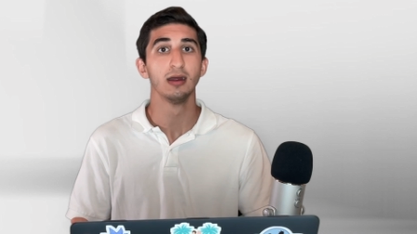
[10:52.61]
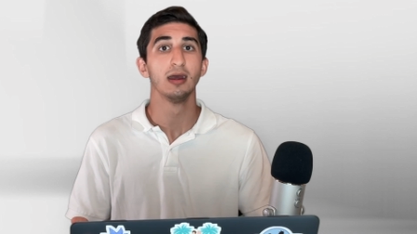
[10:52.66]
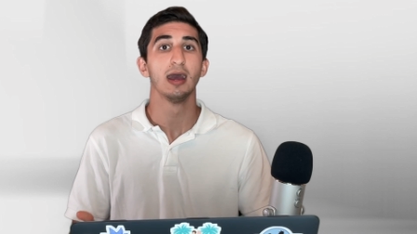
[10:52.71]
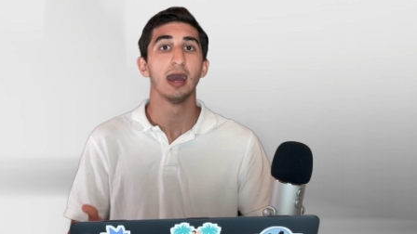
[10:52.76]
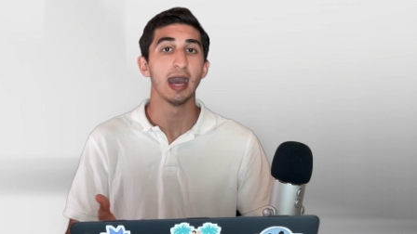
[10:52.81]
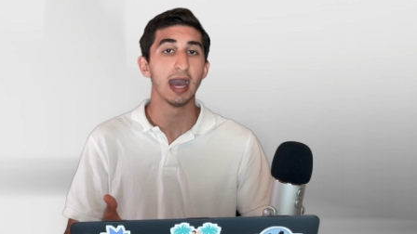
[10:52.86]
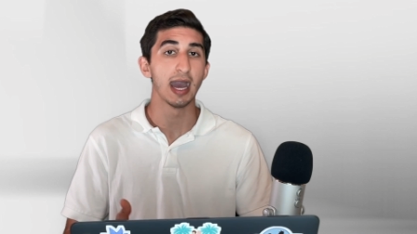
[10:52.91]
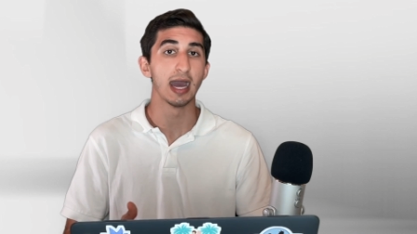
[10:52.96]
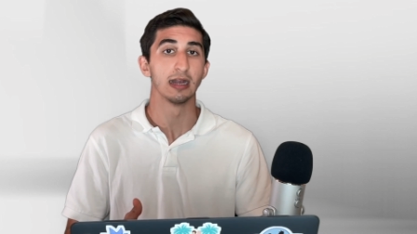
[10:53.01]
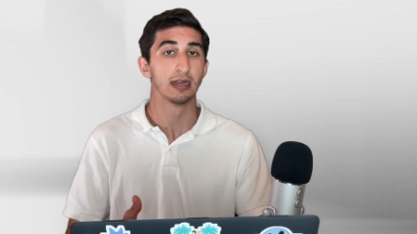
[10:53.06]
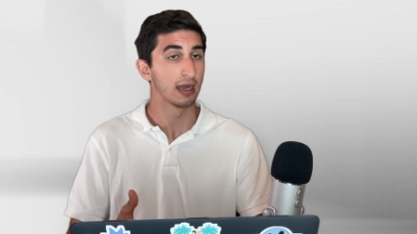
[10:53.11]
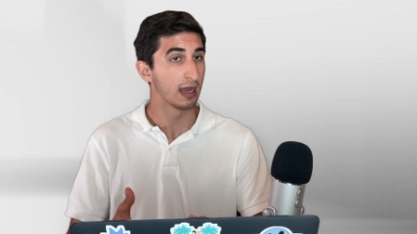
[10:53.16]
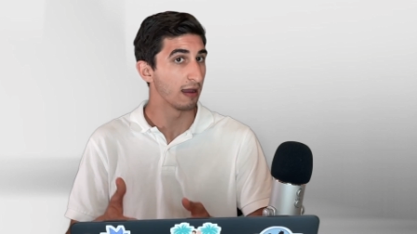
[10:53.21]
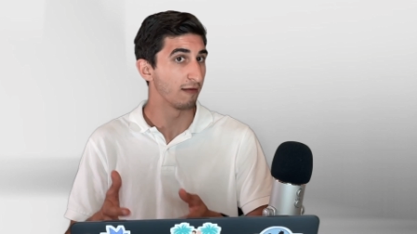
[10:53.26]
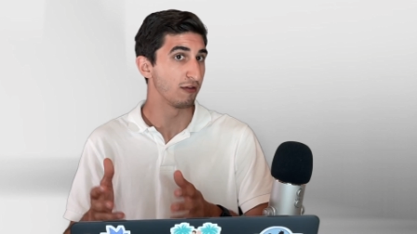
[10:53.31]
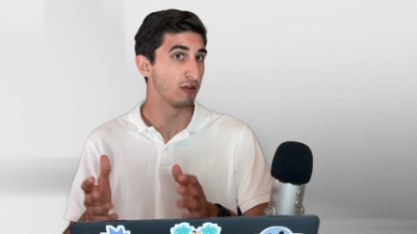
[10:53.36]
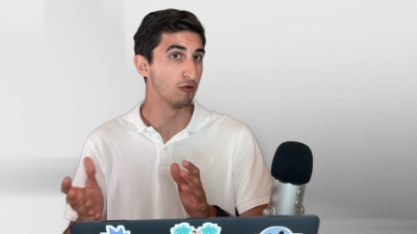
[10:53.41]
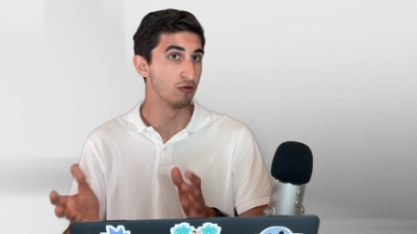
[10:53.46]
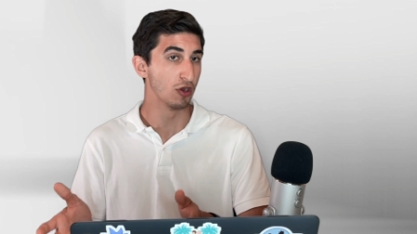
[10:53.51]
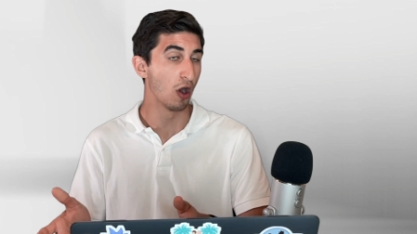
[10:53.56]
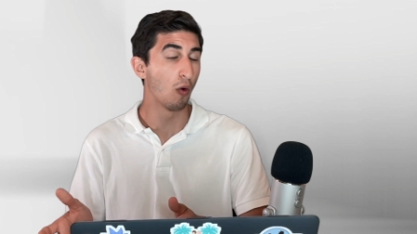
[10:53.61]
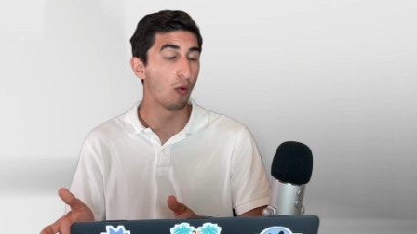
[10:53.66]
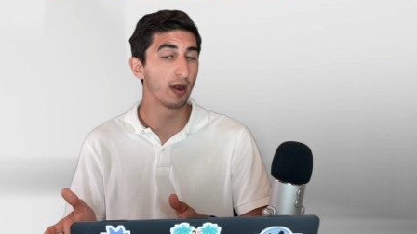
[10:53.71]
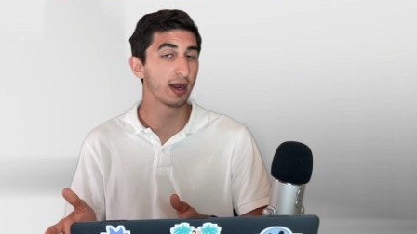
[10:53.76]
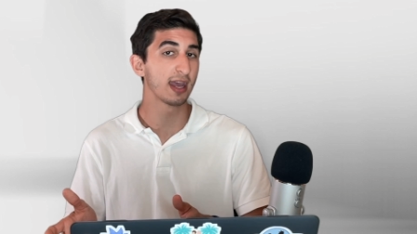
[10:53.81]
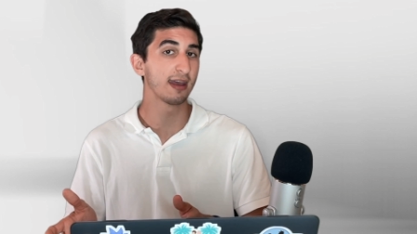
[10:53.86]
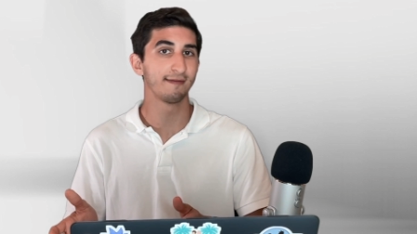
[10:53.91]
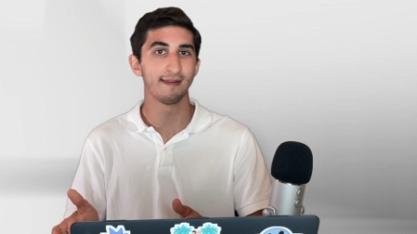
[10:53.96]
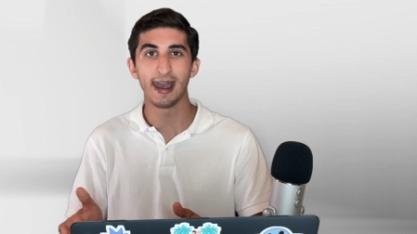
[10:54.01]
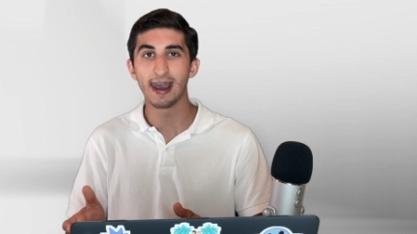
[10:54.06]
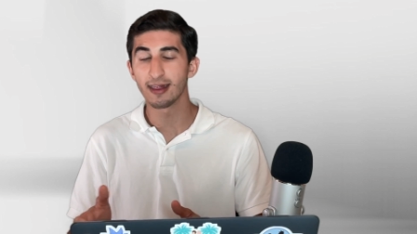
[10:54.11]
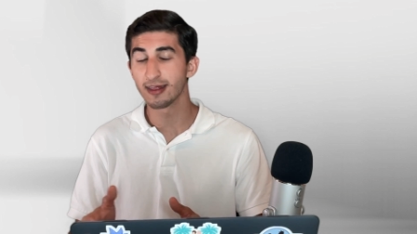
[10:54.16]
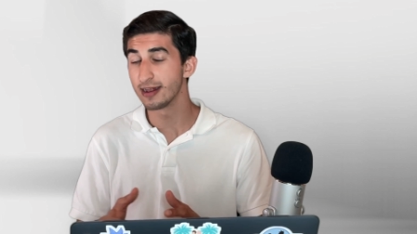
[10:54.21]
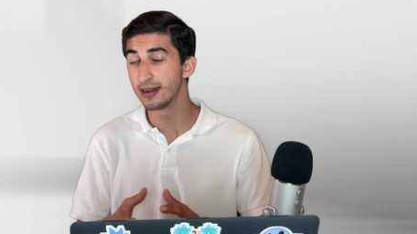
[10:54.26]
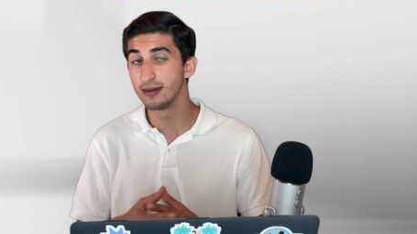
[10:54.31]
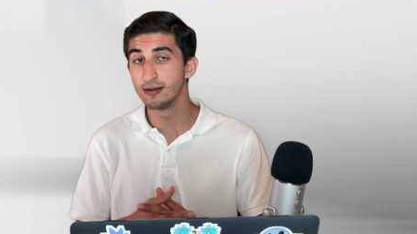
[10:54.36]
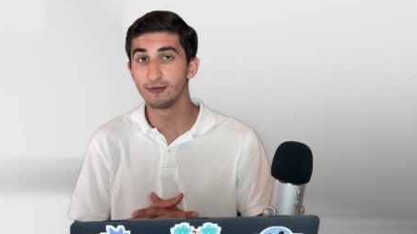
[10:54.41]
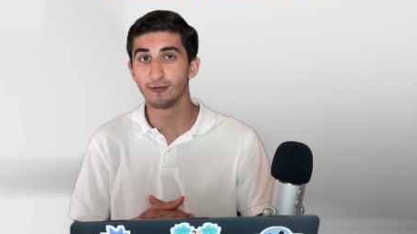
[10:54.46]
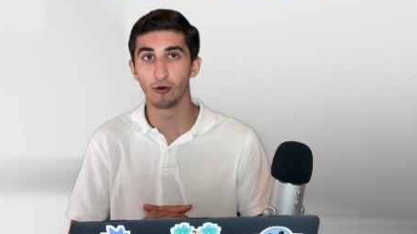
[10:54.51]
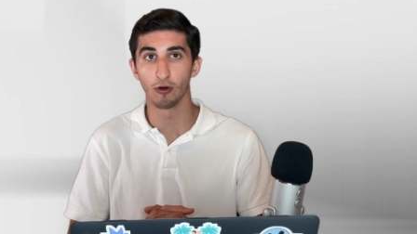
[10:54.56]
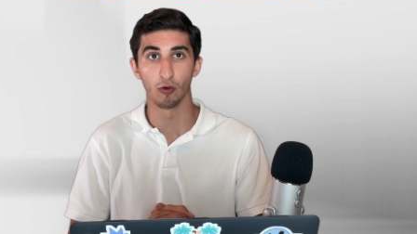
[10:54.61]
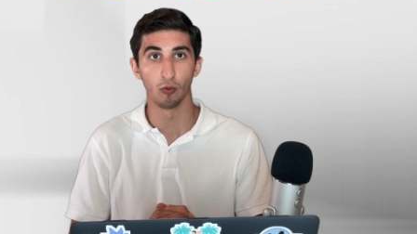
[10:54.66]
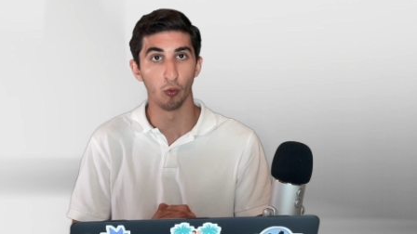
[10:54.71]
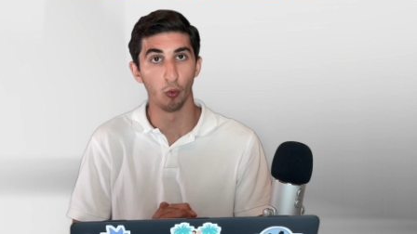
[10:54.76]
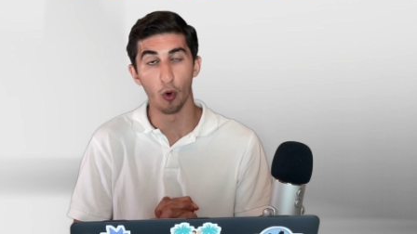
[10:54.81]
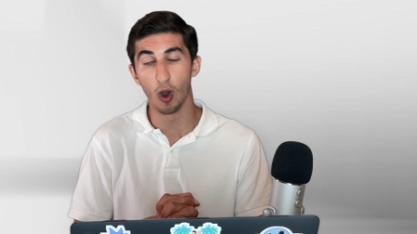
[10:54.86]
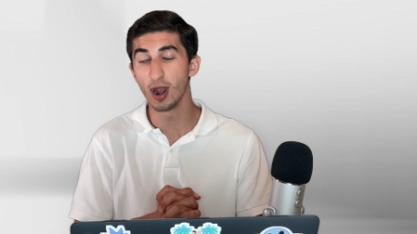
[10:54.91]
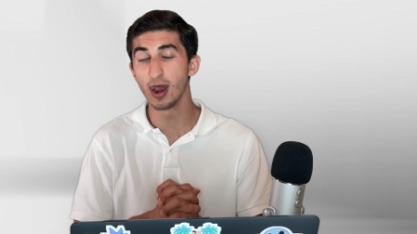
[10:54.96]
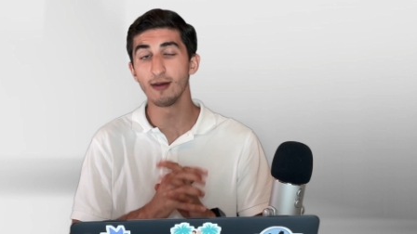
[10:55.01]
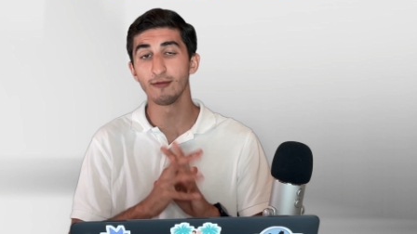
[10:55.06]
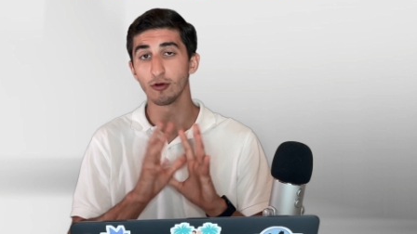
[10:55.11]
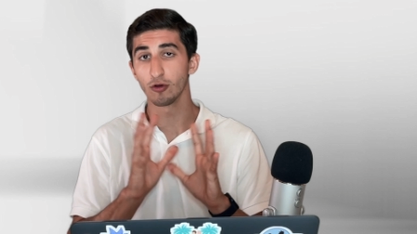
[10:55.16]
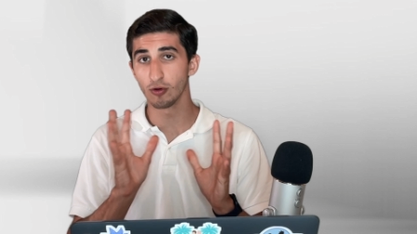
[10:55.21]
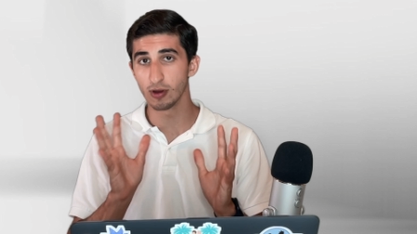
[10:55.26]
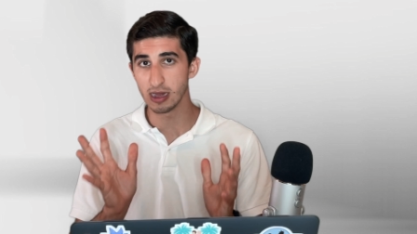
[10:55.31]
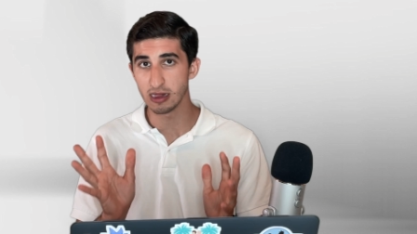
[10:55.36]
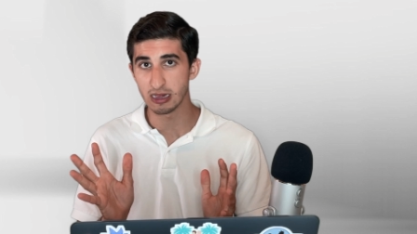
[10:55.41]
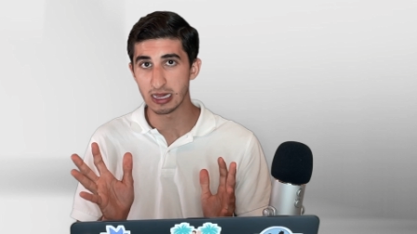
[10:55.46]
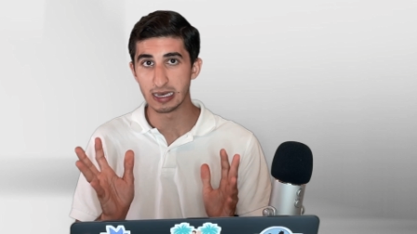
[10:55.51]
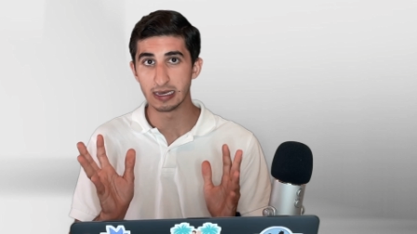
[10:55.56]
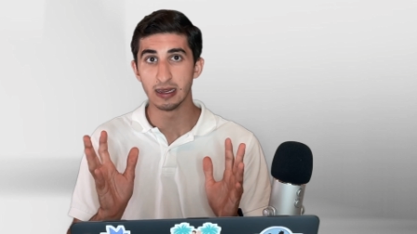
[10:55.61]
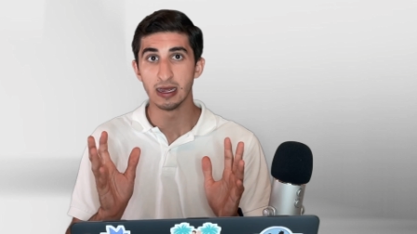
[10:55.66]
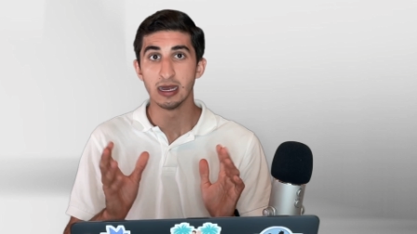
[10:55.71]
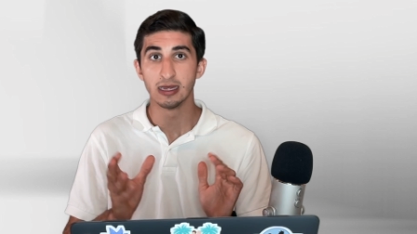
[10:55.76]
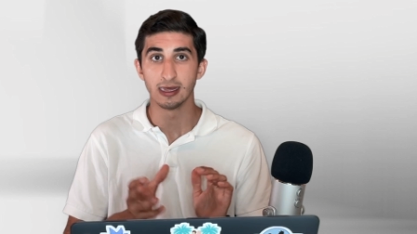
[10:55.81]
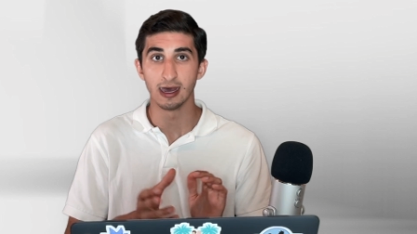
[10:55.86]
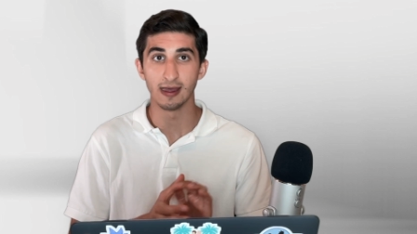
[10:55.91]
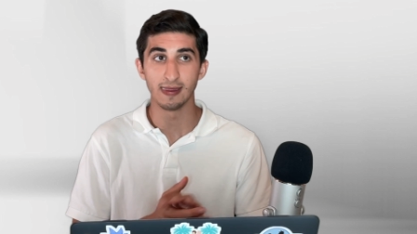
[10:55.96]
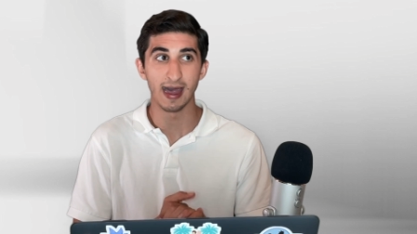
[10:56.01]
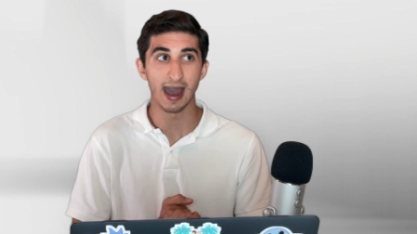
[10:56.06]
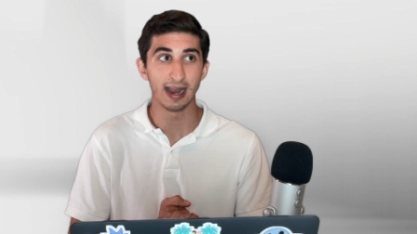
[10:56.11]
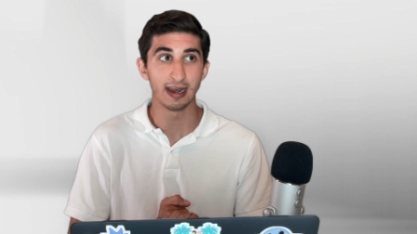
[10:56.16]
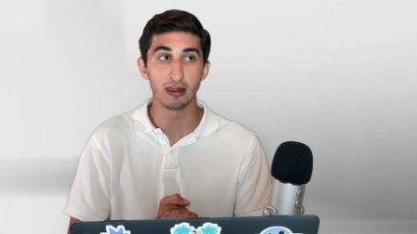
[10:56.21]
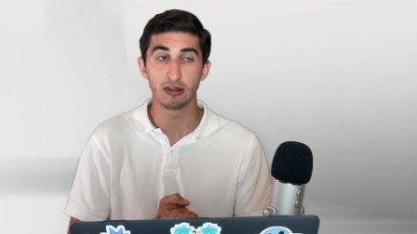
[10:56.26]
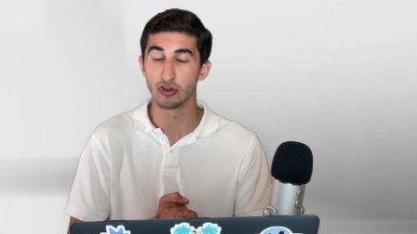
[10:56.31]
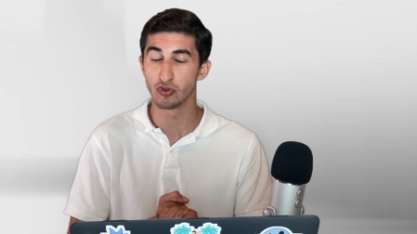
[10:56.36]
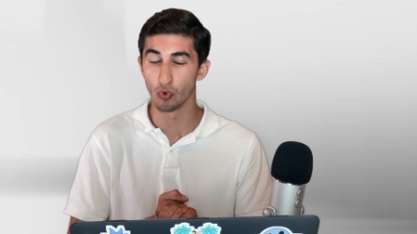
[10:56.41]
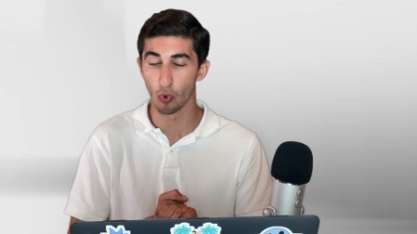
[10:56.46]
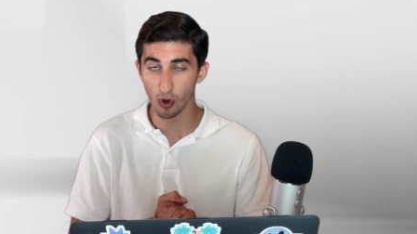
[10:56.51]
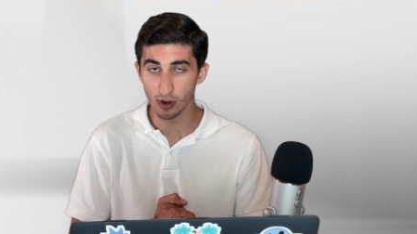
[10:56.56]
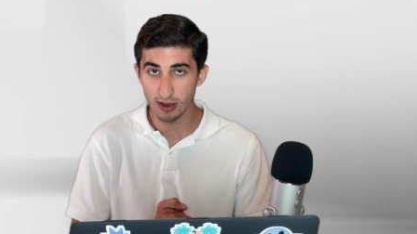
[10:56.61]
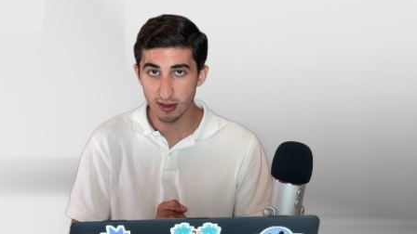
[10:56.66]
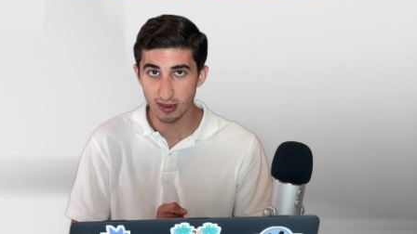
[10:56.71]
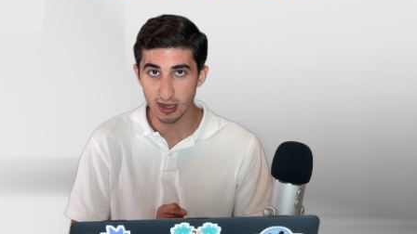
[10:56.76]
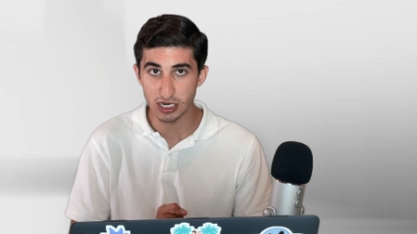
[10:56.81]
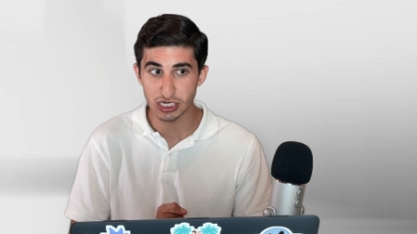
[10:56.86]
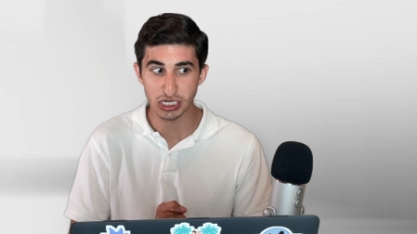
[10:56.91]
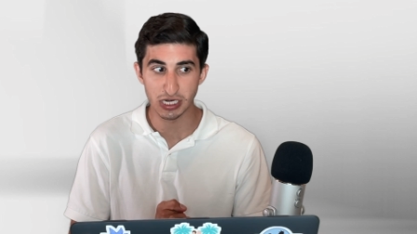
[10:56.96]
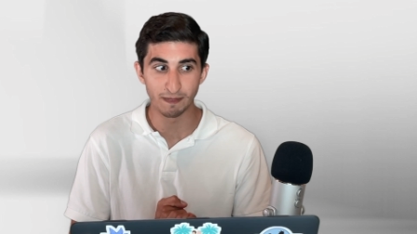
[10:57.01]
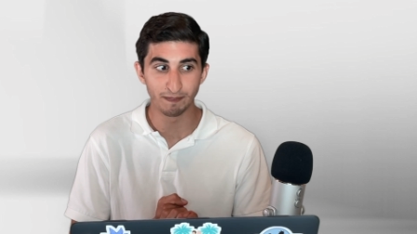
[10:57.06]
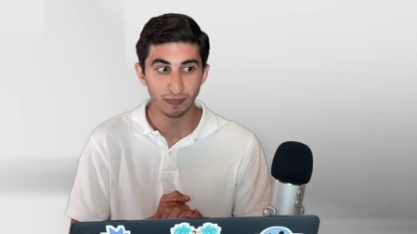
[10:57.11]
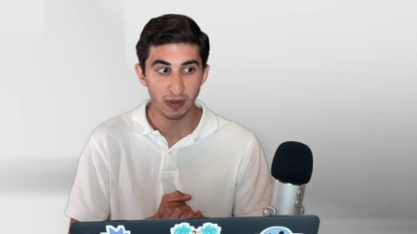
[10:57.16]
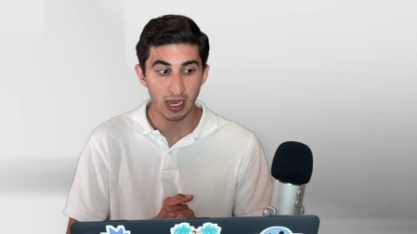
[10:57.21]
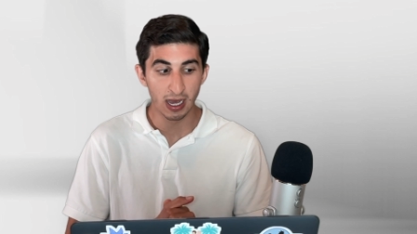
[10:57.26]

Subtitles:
And if you don't want to get vaccinated for whatever reason, and that is your decision,